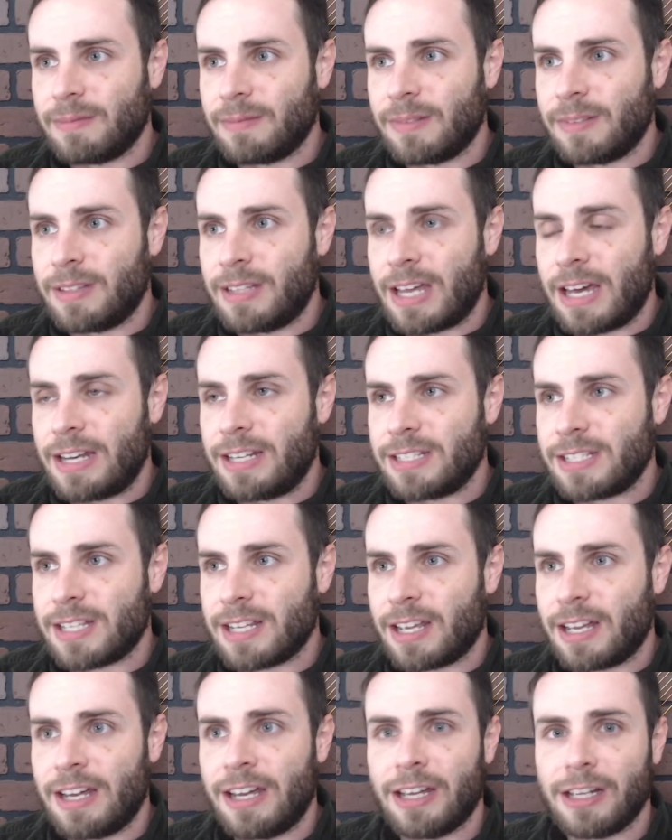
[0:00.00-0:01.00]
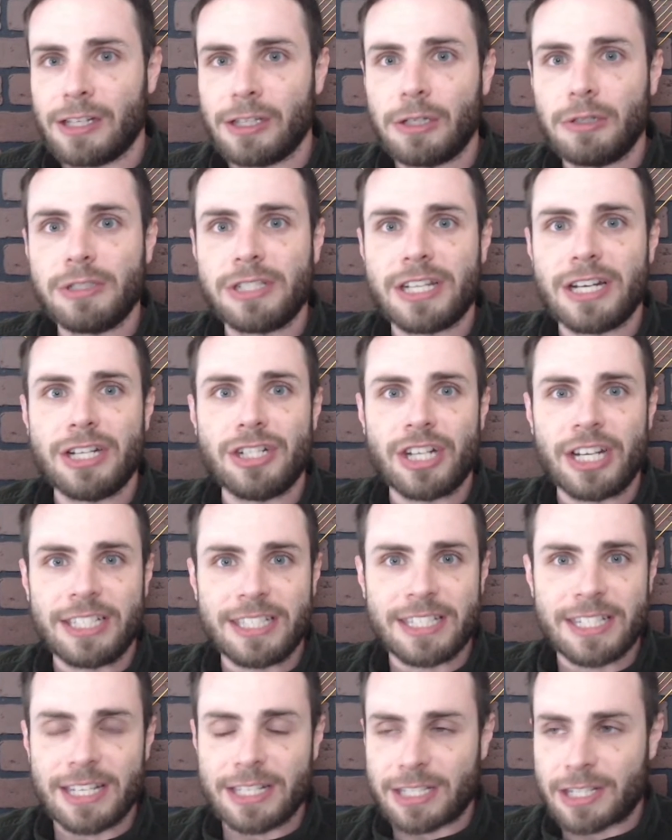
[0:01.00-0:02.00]
that is a hallucinogen
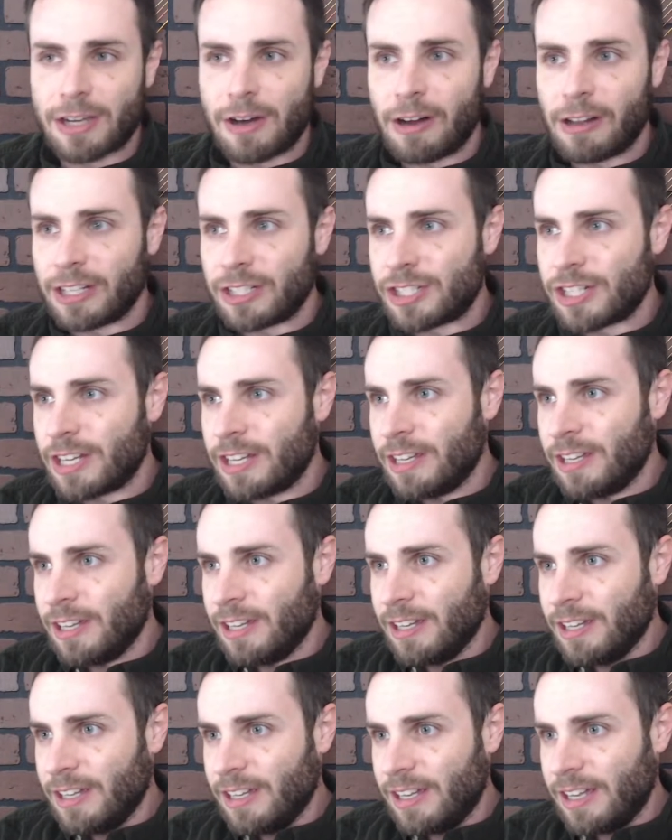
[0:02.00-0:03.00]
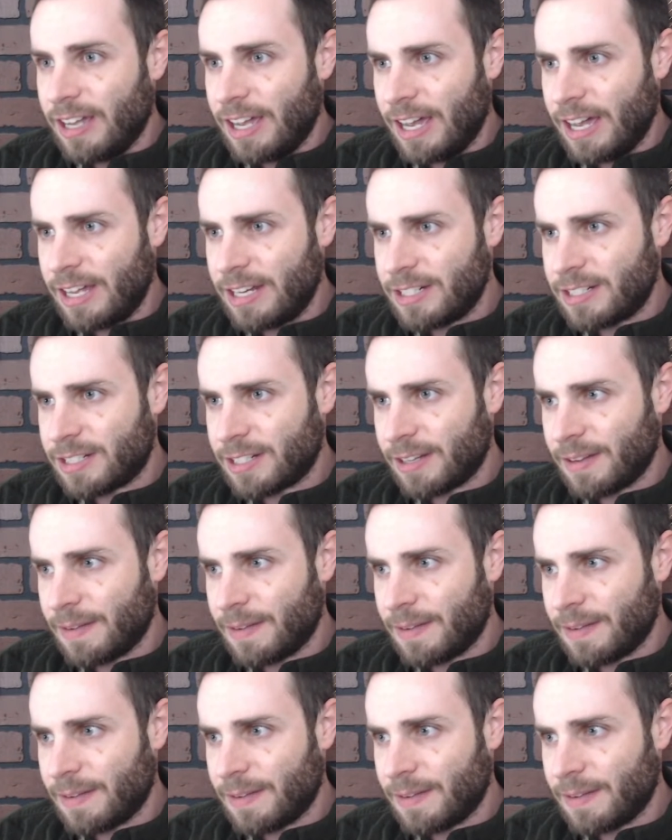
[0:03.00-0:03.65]
since college. And